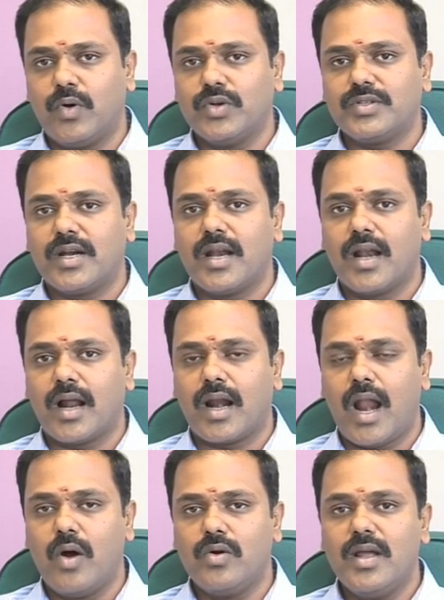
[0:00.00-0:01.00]
hosted in a
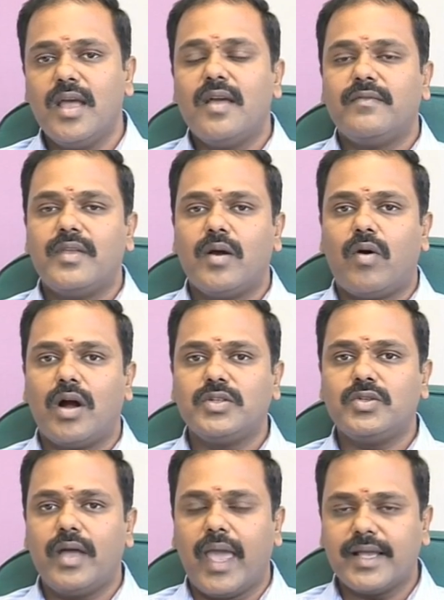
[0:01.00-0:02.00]
cloud. We have
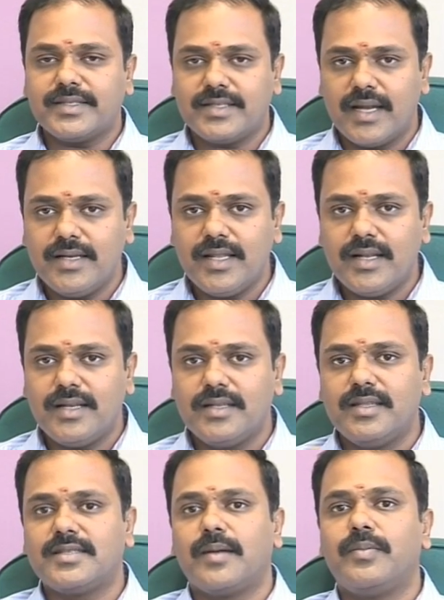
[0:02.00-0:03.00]
also extended
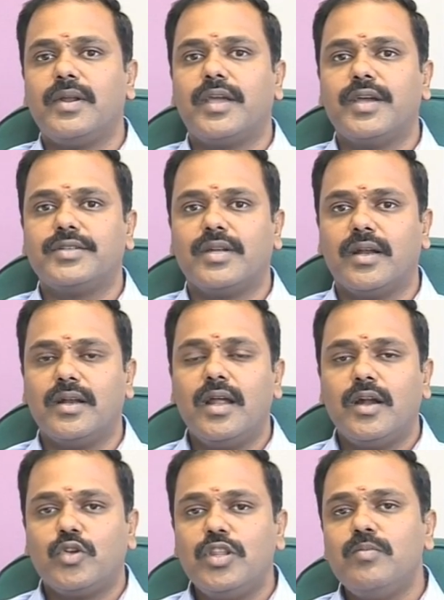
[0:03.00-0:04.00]
this application
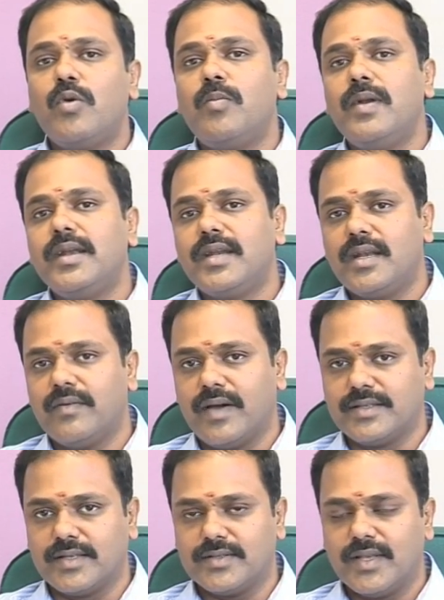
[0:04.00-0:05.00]
to the mobility
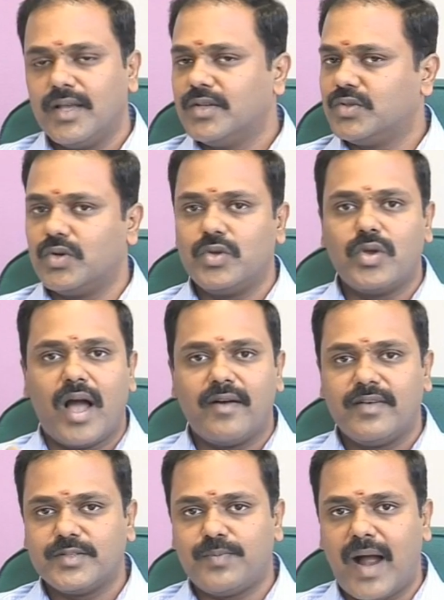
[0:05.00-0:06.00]
devices. So you have
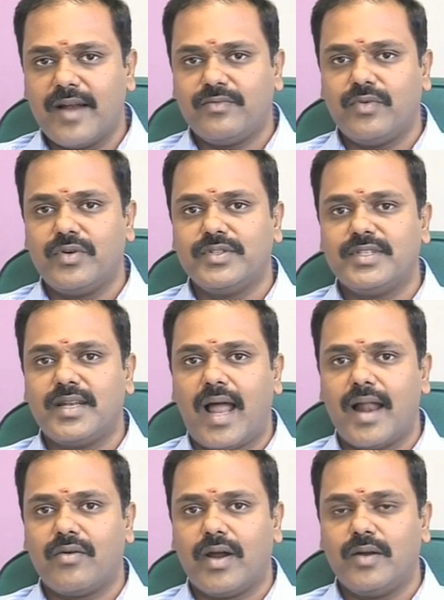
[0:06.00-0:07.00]
a smartphones in
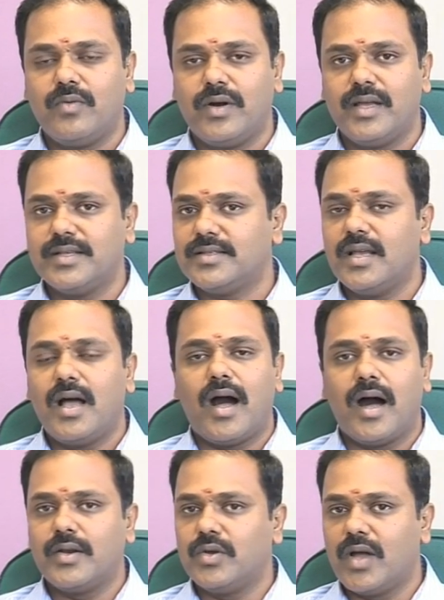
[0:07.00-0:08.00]
Android OS
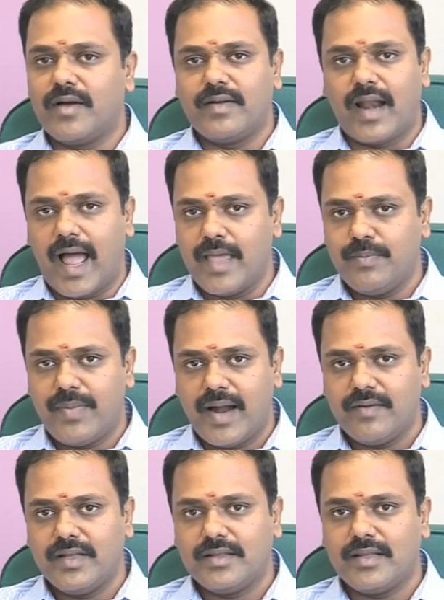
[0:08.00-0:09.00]
or you have an
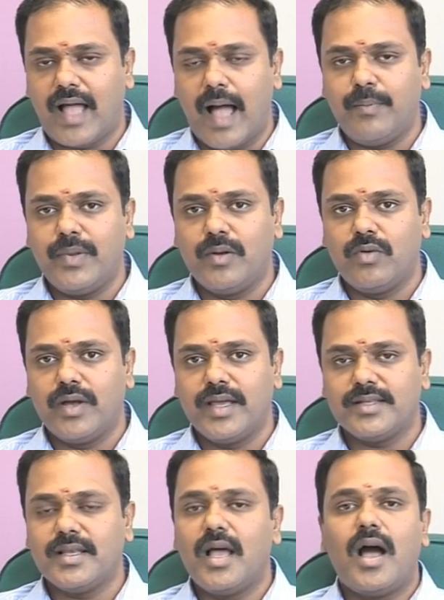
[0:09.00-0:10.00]
iPad with Apple
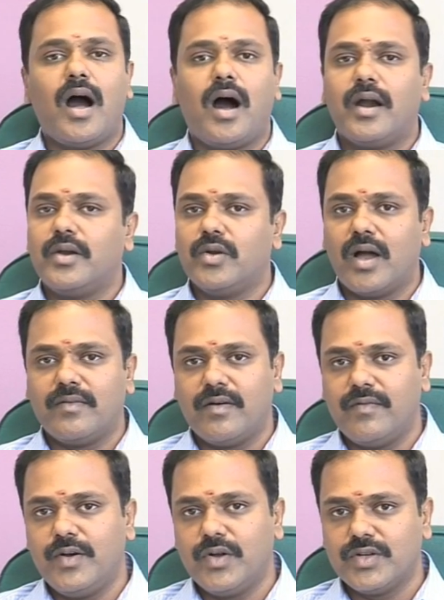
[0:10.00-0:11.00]
OS or you have a
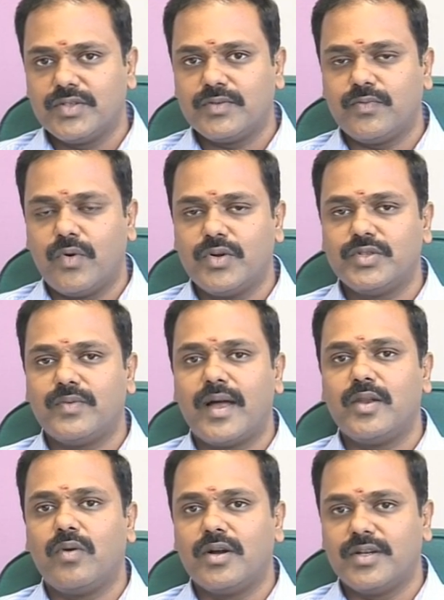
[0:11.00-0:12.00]
Windows phones where
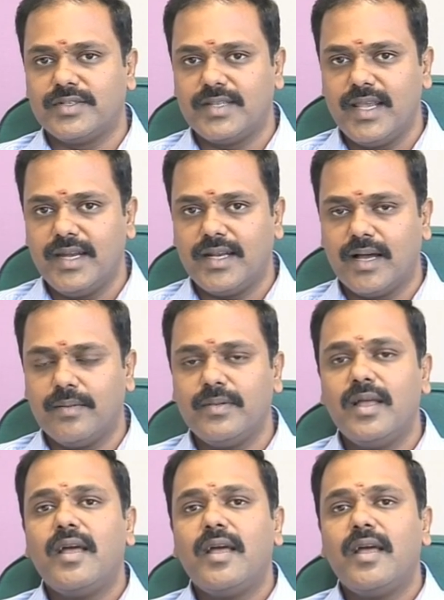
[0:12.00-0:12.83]
you want to see it up.